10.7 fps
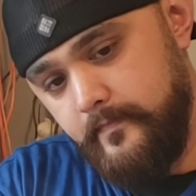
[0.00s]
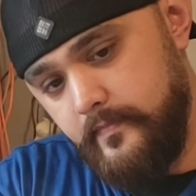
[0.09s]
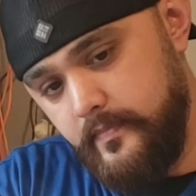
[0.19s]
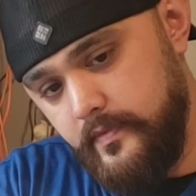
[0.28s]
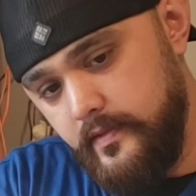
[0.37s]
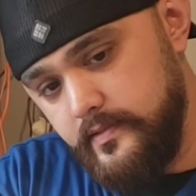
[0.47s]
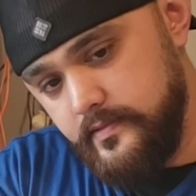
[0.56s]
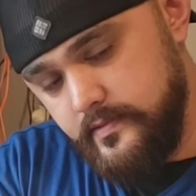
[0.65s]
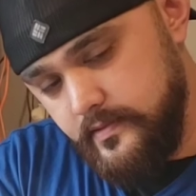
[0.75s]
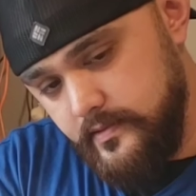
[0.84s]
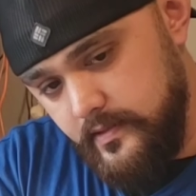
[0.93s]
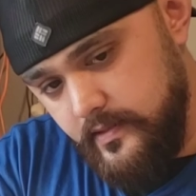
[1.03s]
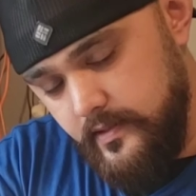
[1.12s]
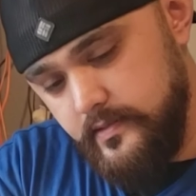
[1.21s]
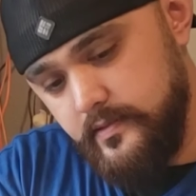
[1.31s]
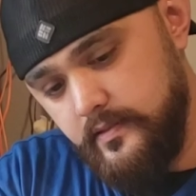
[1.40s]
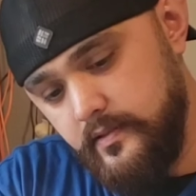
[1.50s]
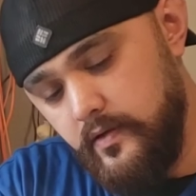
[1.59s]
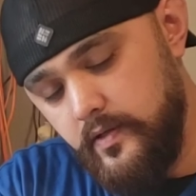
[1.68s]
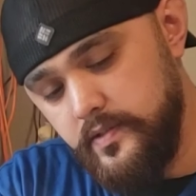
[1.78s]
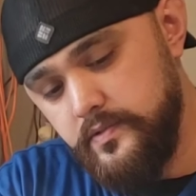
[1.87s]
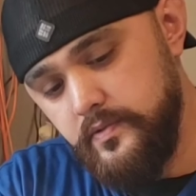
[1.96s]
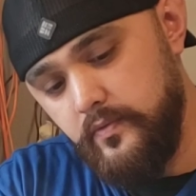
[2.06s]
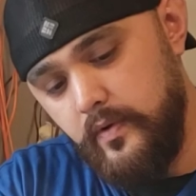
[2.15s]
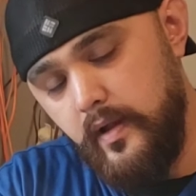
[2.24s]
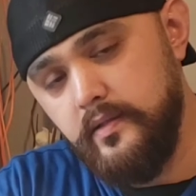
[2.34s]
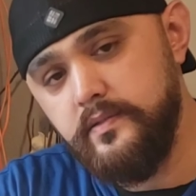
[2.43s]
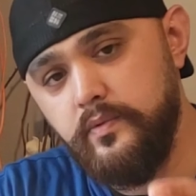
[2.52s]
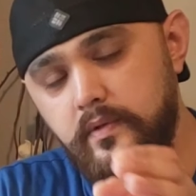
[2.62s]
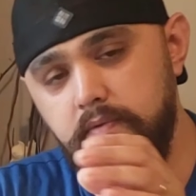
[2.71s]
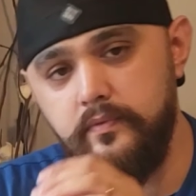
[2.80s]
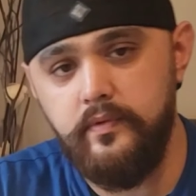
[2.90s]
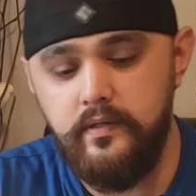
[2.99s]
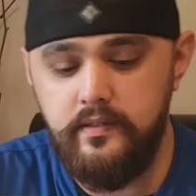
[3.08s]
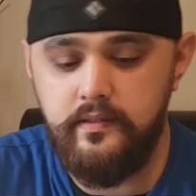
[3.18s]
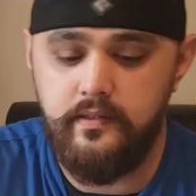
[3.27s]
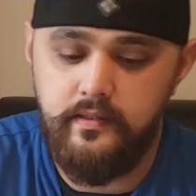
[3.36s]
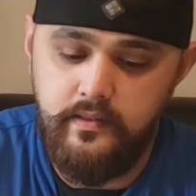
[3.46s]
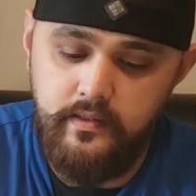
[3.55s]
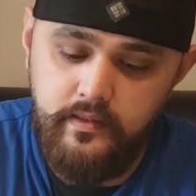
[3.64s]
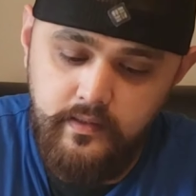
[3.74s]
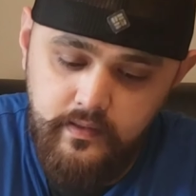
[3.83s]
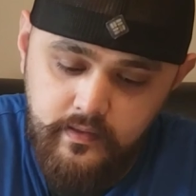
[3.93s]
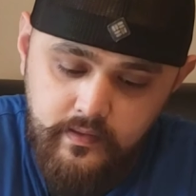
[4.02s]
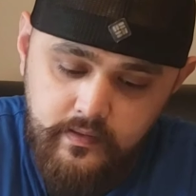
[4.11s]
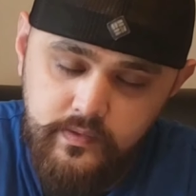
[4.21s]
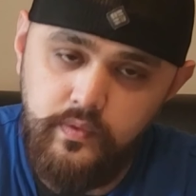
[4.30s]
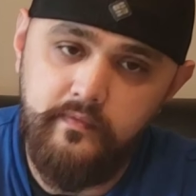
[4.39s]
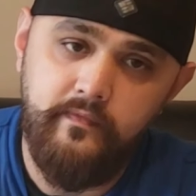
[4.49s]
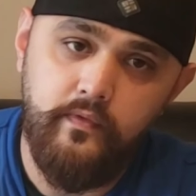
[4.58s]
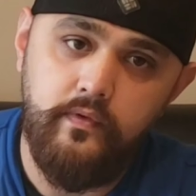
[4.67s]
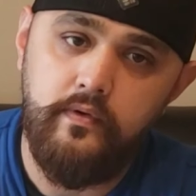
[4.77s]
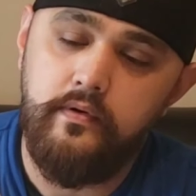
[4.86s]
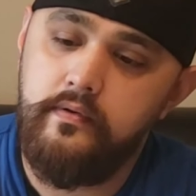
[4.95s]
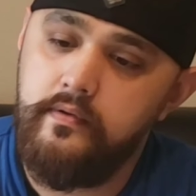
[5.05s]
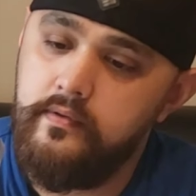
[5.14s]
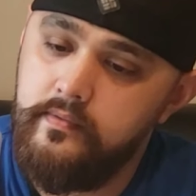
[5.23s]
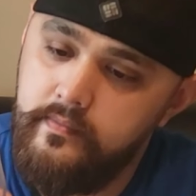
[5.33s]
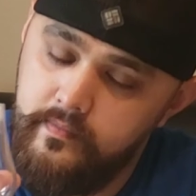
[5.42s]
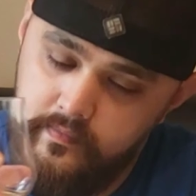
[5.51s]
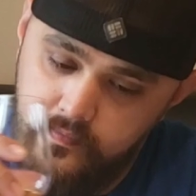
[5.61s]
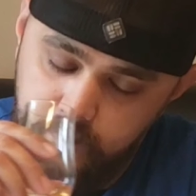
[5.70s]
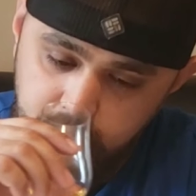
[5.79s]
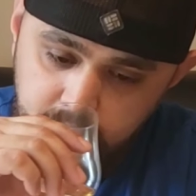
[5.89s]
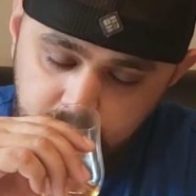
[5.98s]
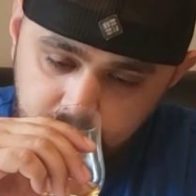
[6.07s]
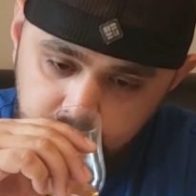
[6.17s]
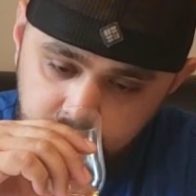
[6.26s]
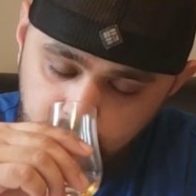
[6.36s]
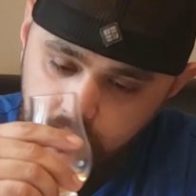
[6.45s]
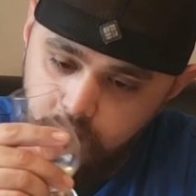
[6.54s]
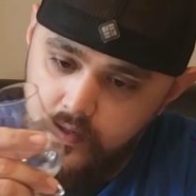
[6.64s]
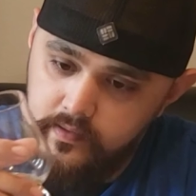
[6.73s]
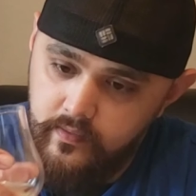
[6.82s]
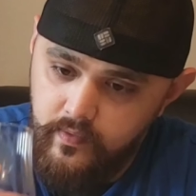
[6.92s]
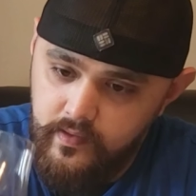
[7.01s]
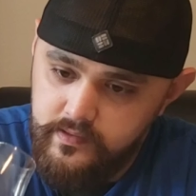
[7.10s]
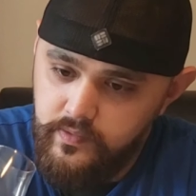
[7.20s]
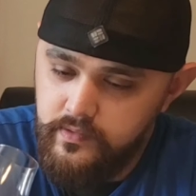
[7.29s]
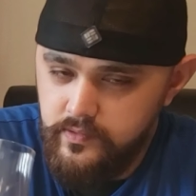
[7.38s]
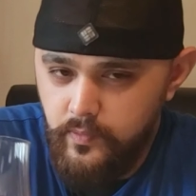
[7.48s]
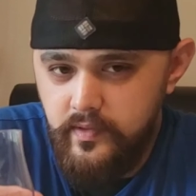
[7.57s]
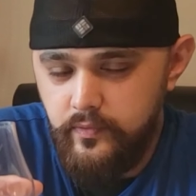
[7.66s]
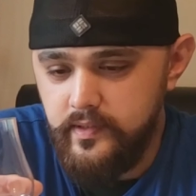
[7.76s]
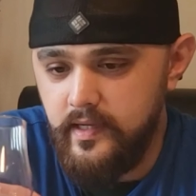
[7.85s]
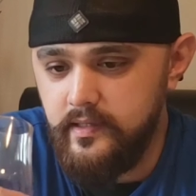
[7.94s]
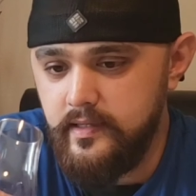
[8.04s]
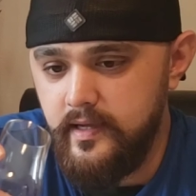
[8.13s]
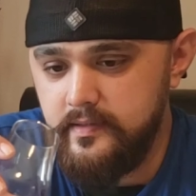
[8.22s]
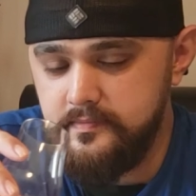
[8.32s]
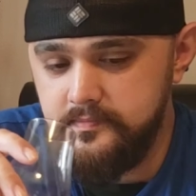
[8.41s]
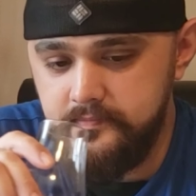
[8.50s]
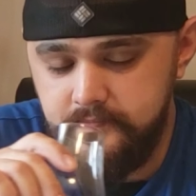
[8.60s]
This is gonna cost you around 23, 24, right around that range, 23.99.